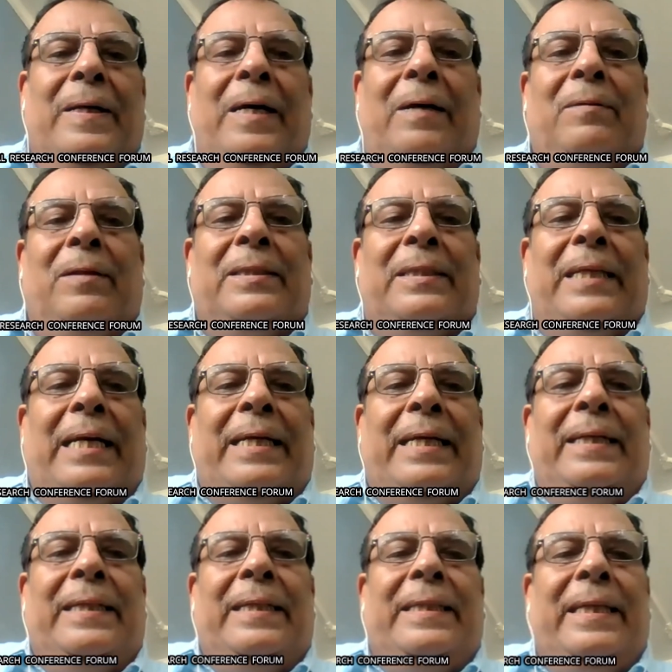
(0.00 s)
Now the
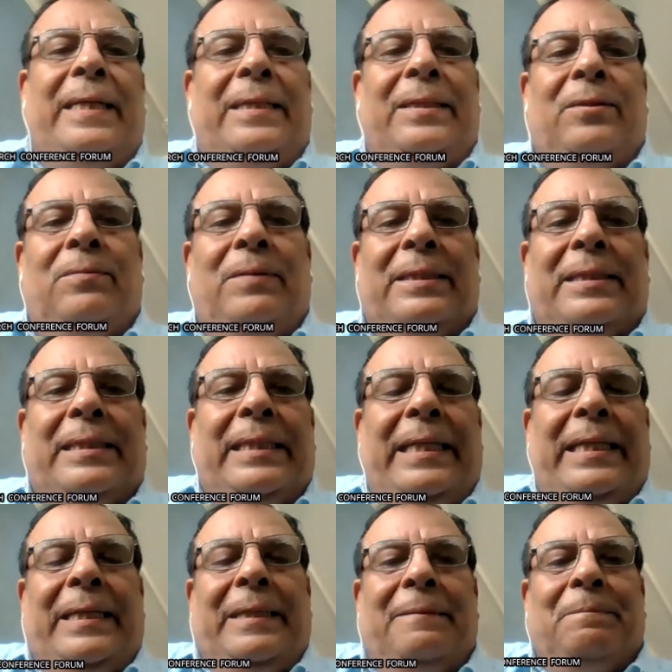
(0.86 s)
second thing you will
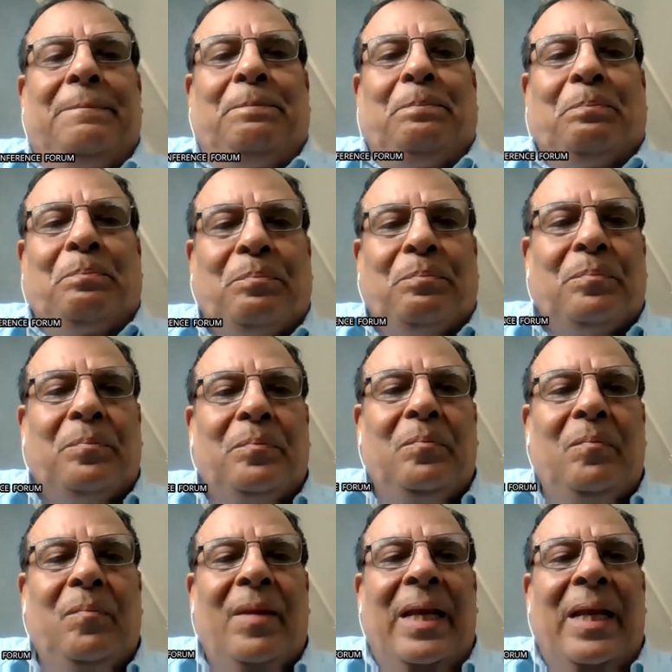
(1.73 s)
see
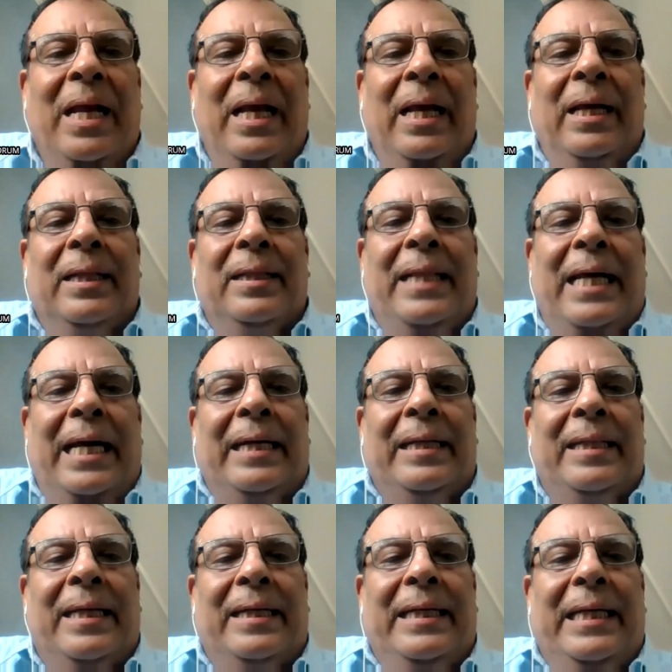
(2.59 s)

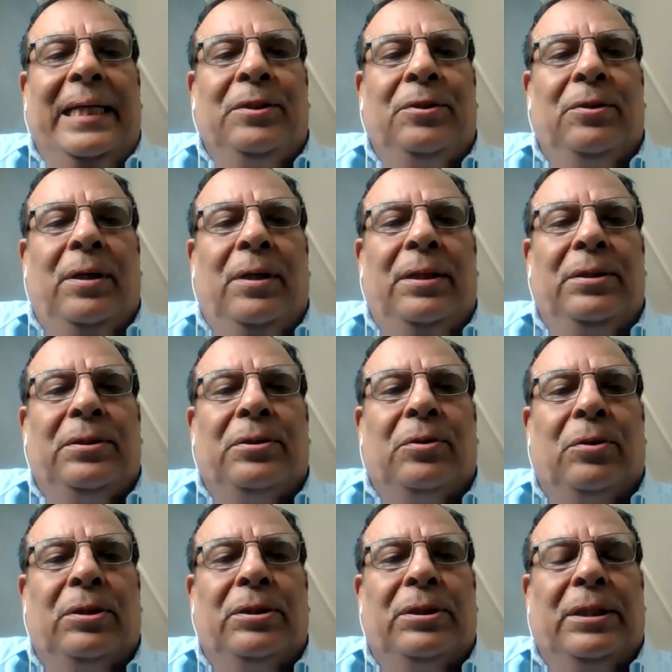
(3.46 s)
that the natural
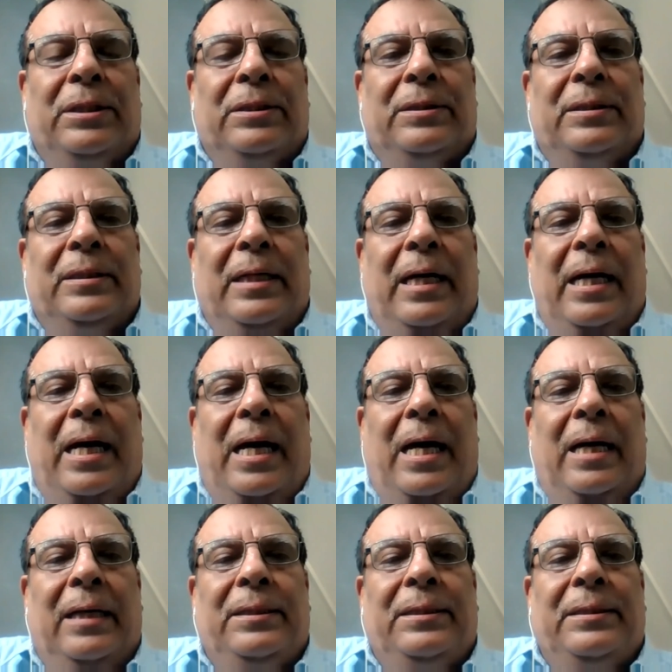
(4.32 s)
resources
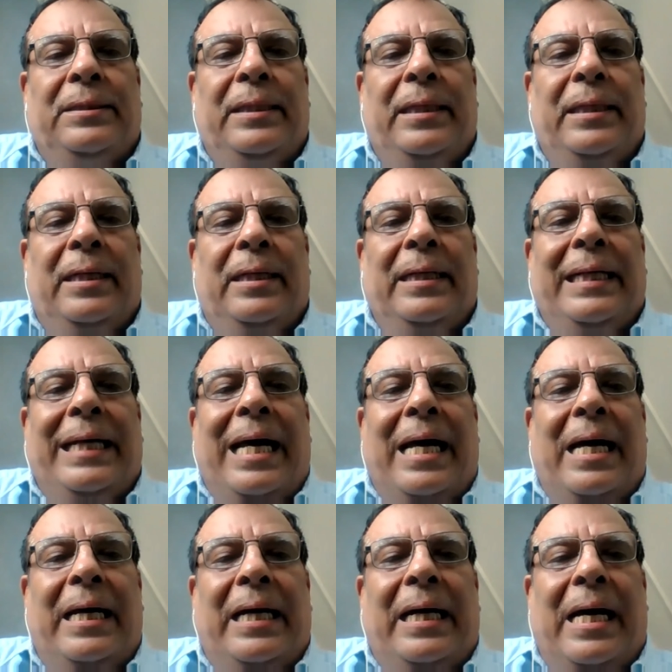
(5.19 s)
are shared
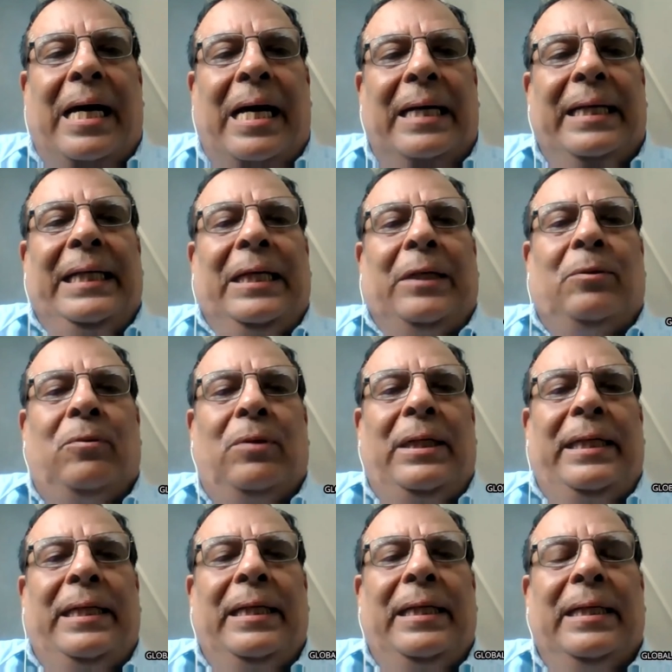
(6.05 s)

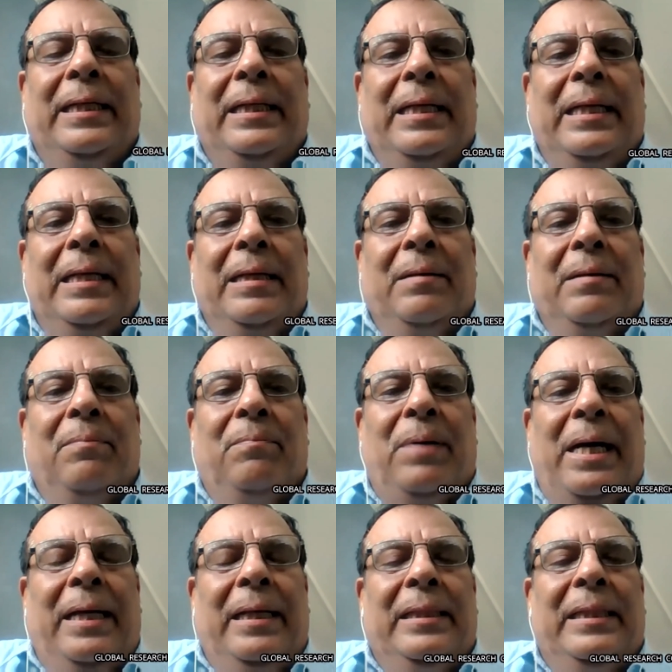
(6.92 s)
unequally
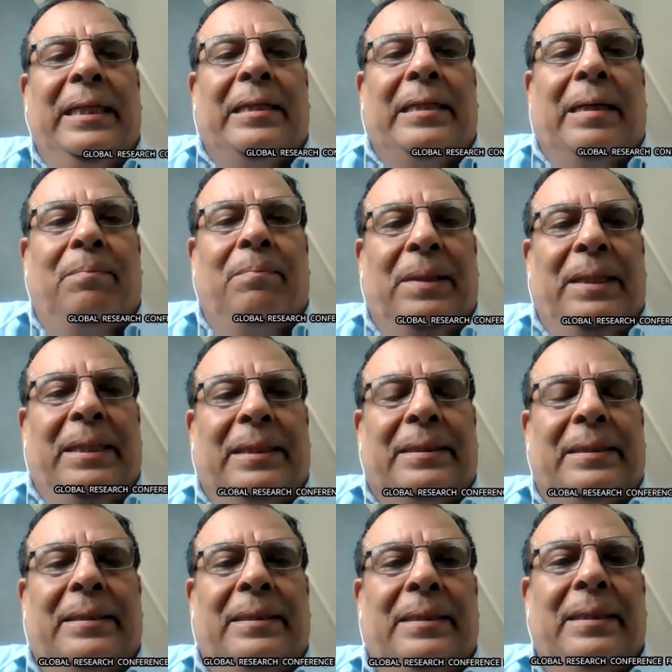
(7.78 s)
by the
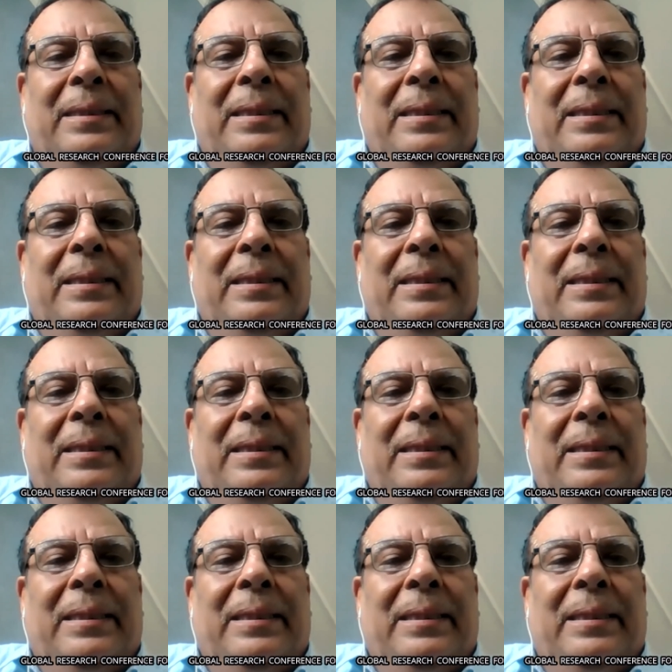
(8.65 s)
companies.